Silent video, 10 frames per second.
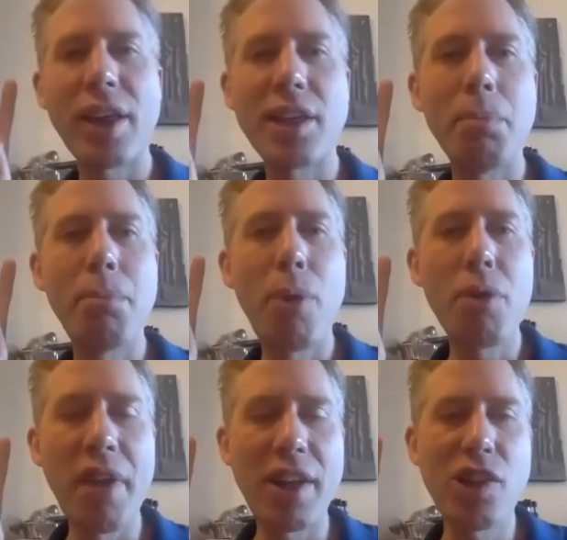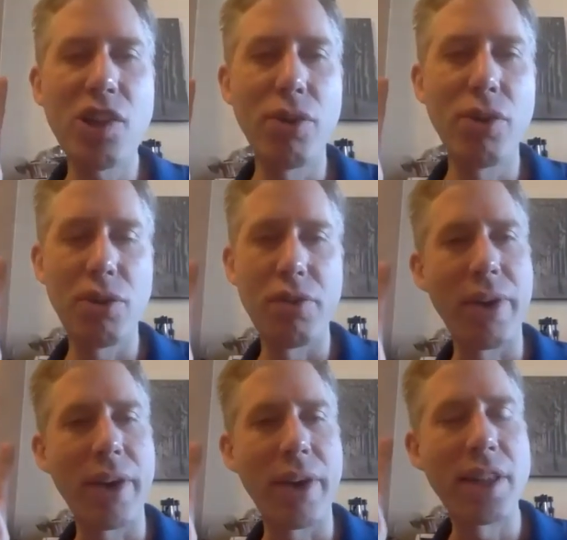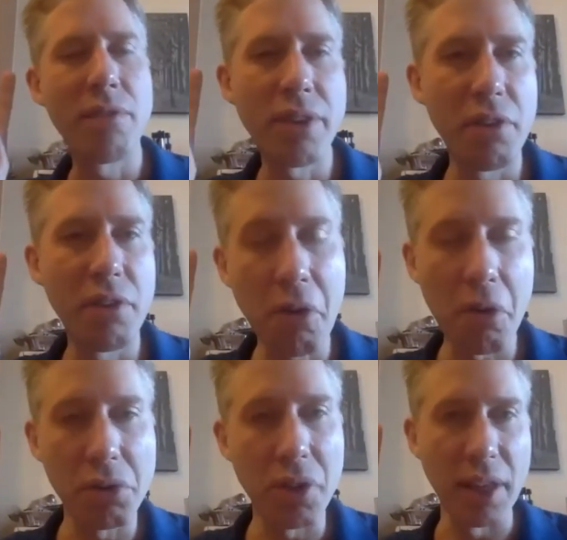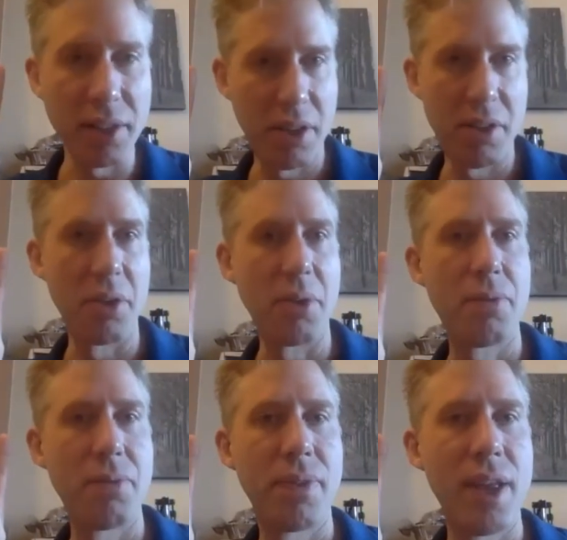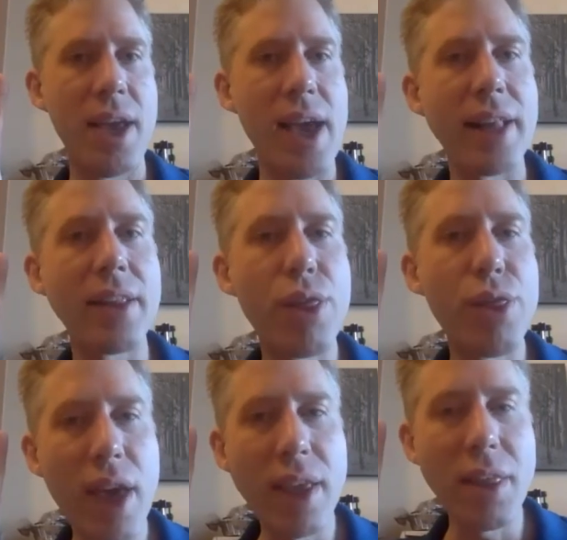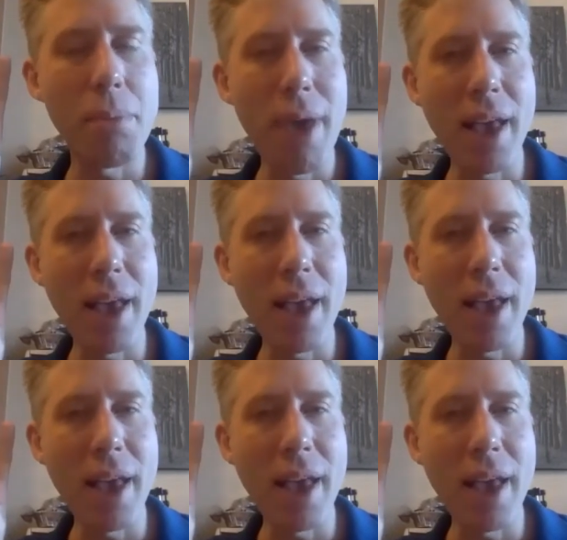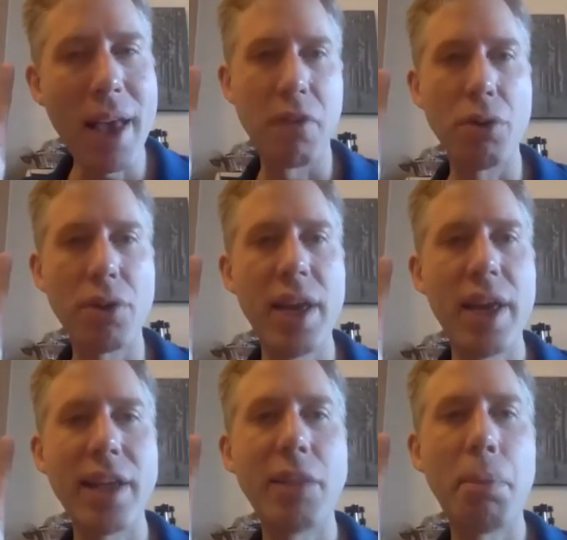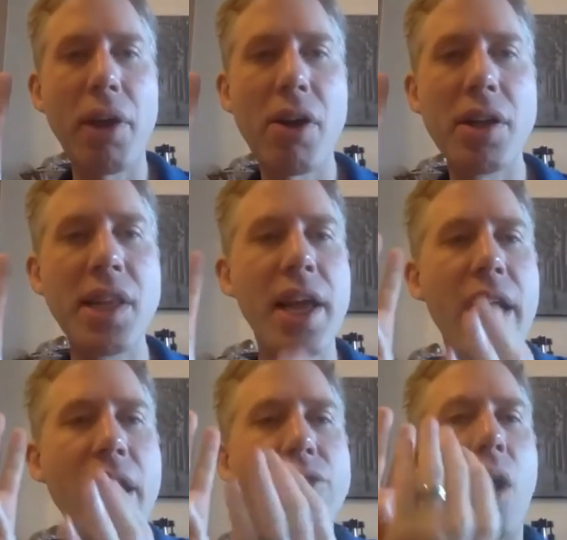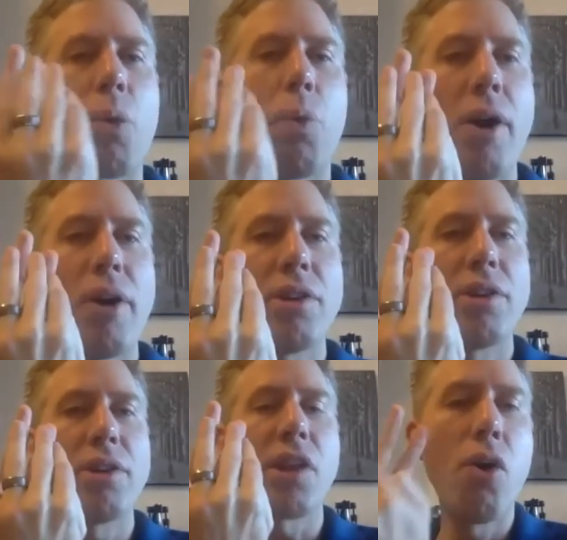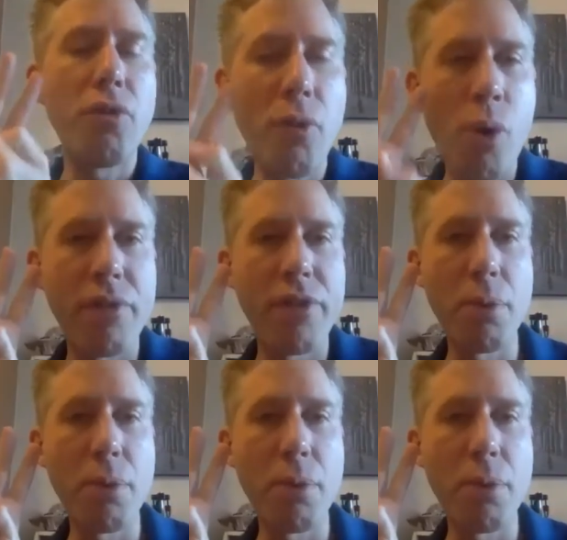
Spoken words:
is, motivational interviewing is a very difficult thing to do. And the thing that makes it difficult is because it requires all 4 of your